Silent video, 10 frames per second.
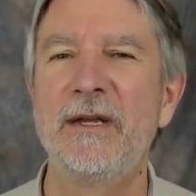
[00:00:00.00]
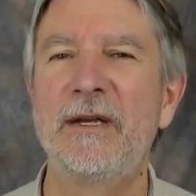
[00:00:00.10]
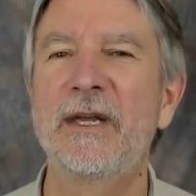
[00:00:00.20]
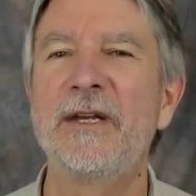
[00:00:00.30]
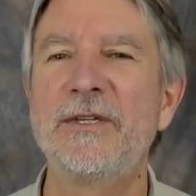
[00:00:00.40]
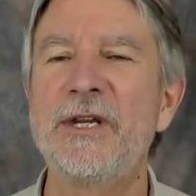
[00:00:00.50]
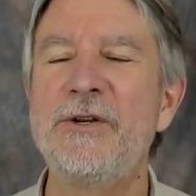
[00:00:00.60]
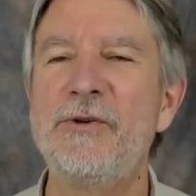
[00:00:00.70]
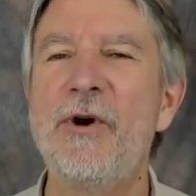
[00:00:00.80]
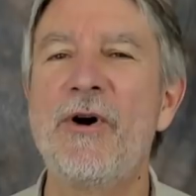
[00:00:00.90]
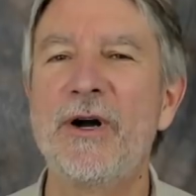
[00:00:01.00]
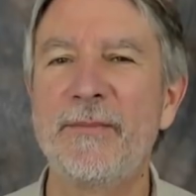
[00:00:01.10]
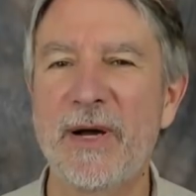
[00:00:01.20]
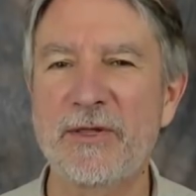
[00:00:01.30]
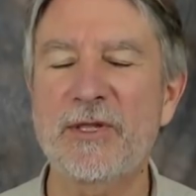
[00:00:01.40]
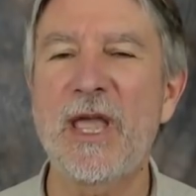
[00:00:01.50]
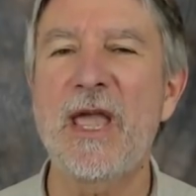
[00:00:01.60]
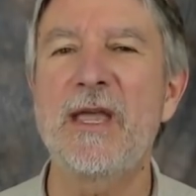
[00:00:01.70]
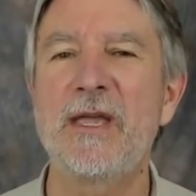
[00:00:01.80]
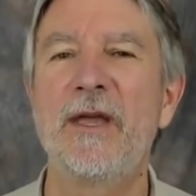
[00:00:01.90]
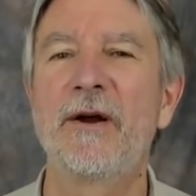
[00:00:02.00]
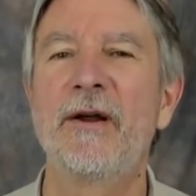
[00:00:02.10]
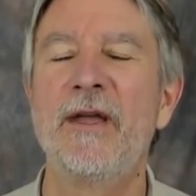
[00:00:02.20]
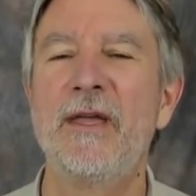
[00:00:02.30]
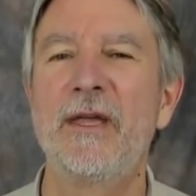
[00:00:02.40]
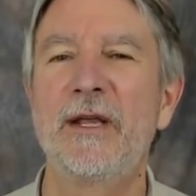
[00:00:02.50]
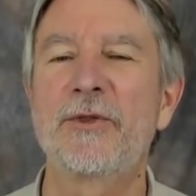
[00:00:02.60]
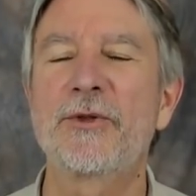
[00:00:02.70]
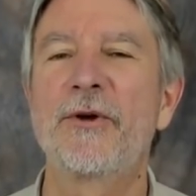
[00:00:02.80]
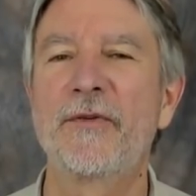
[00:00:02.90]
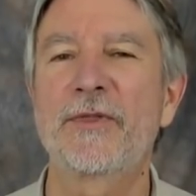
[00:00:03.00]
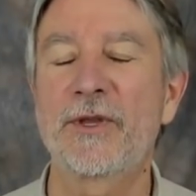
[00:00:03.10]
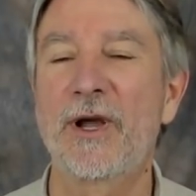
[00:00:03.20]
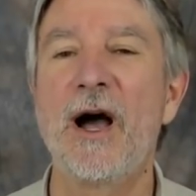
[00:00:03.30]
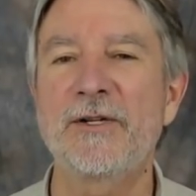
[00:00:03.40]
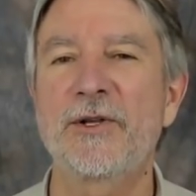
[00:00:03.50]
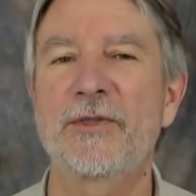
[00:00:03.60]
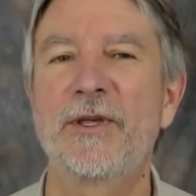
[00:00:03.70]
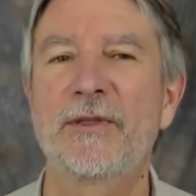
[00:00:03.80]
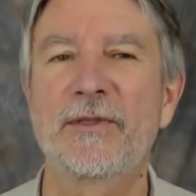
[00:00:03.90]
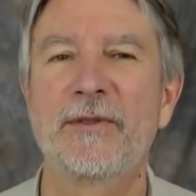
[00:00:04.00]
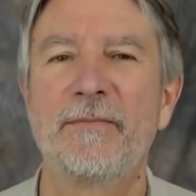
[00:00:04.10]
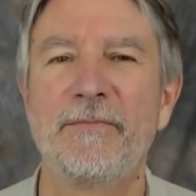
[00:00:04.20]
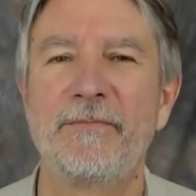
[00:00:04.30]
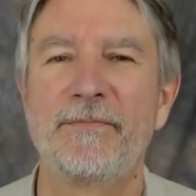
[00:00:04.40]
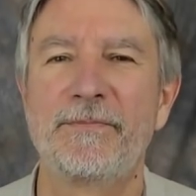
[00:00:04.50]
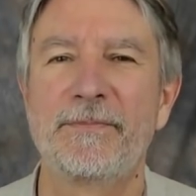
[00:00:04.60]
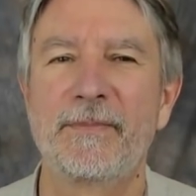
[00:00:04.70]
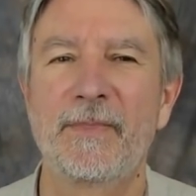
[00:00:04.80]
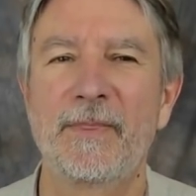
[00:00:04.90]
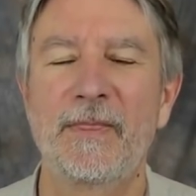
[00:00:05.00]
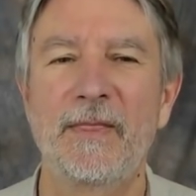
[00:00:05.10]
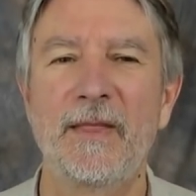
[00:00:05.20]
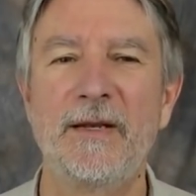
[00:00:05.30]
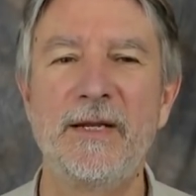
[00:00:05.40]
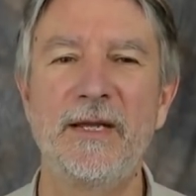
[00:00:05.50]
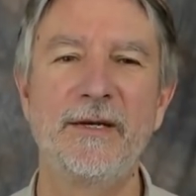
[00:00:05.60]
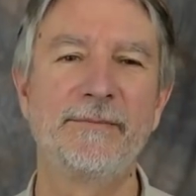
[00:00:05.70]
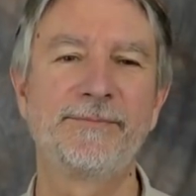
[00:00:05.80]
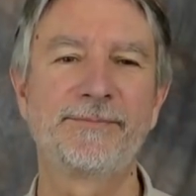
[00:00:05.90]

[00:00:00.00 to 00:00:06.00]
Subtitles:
to continue on by staying here in service to consciousness. Indeed.